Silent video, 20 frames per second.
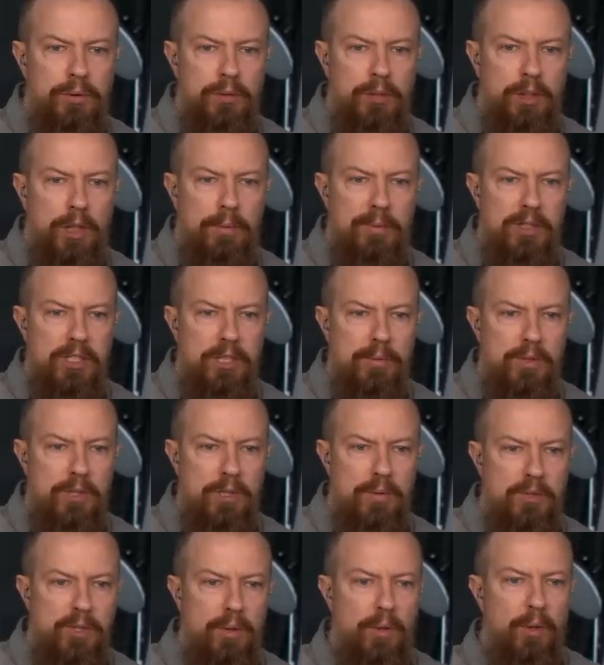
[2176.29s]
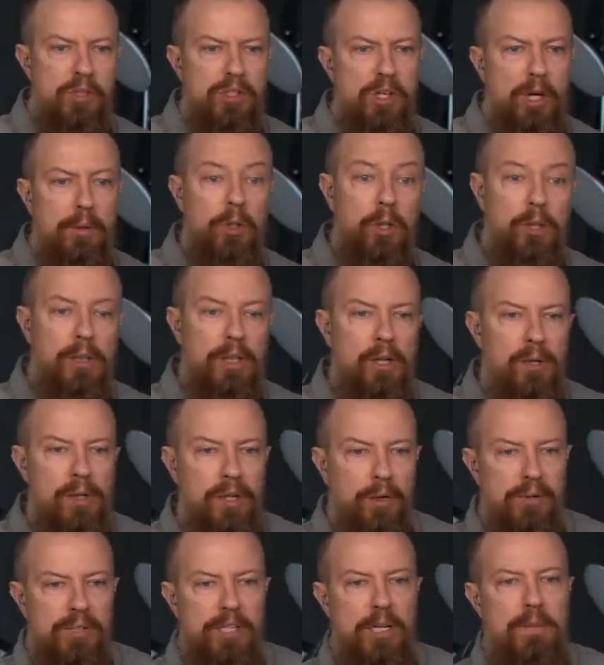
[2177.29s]
Comments, comments, comments. There we go. Tom Curley. Oh,
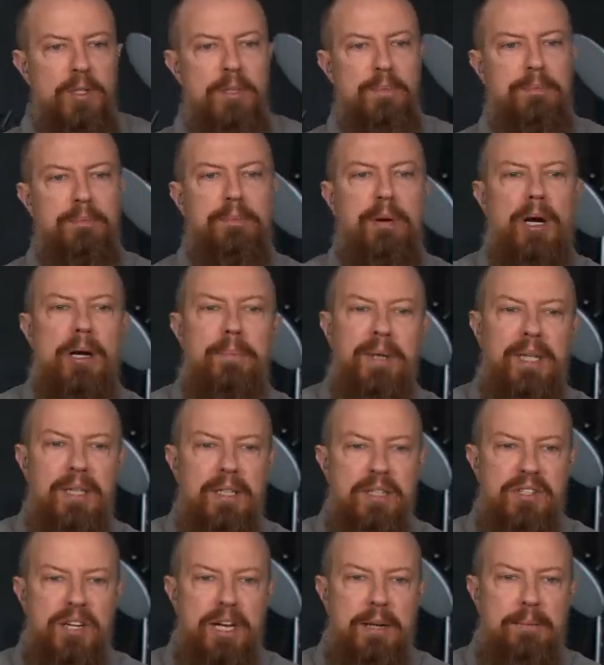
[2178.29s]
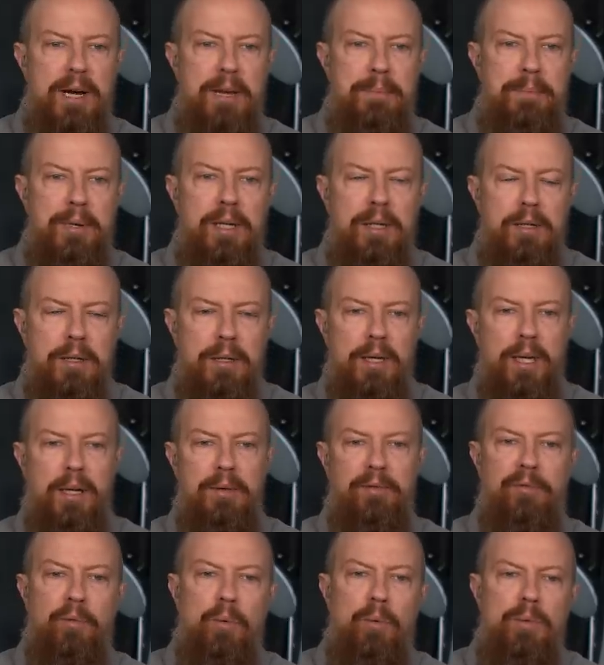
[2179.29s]
hello. Tom is piping in saying my pick, uh,
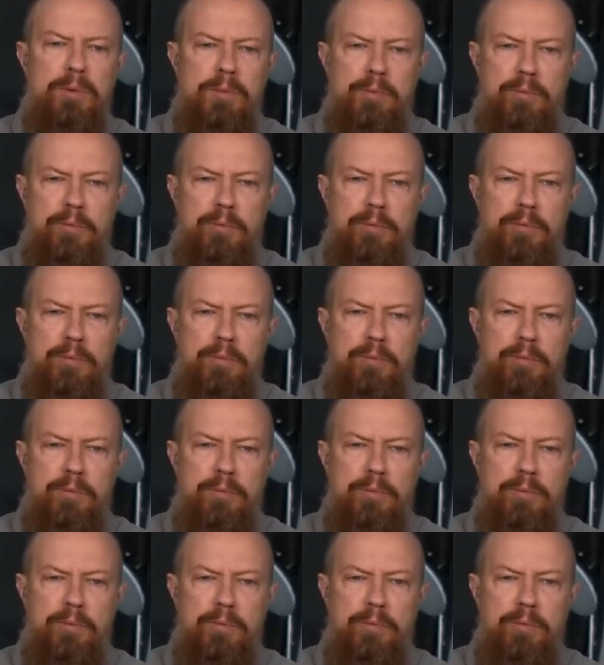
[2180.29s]
for,